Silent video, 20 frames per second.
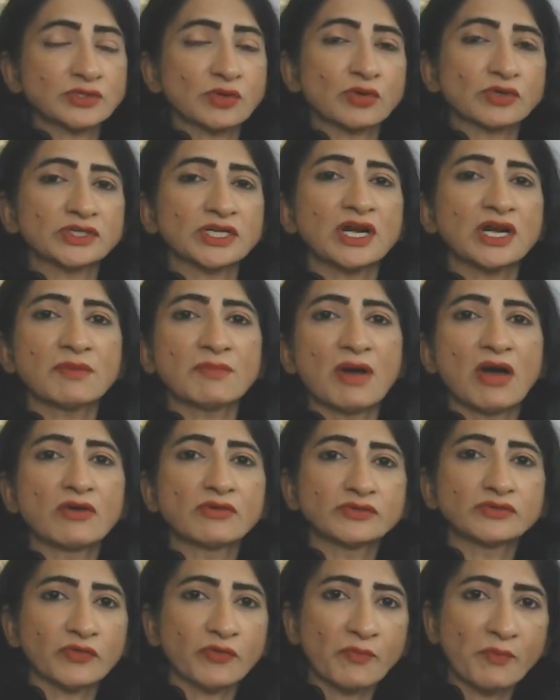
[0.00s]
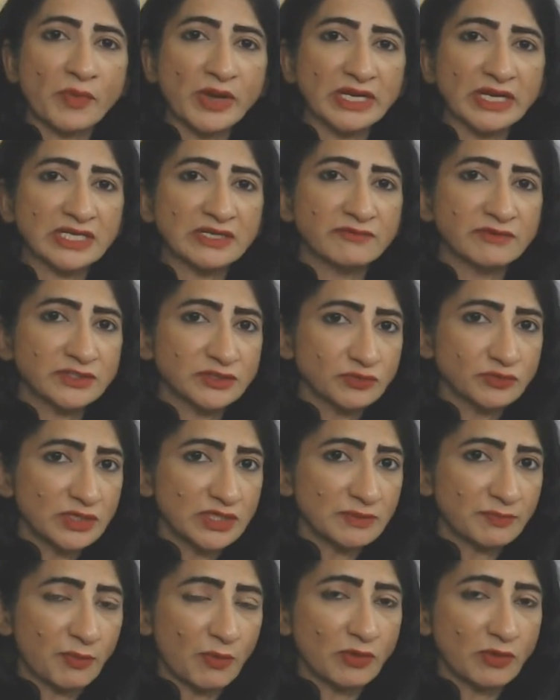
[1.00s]
total amount of money which we
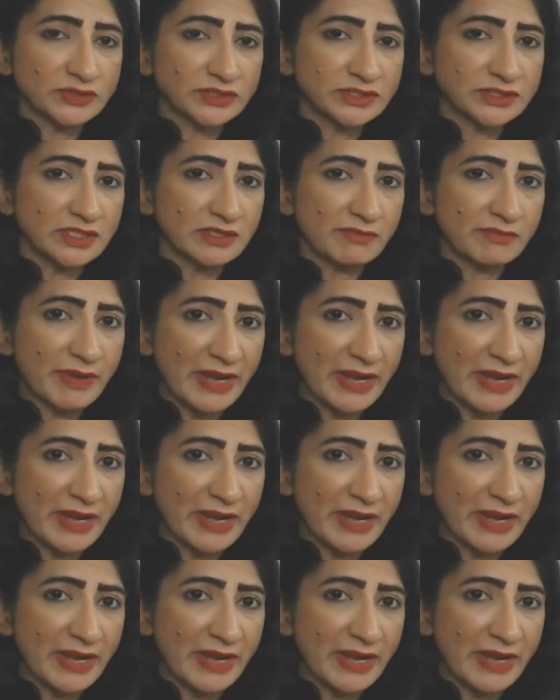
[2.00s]
deposit in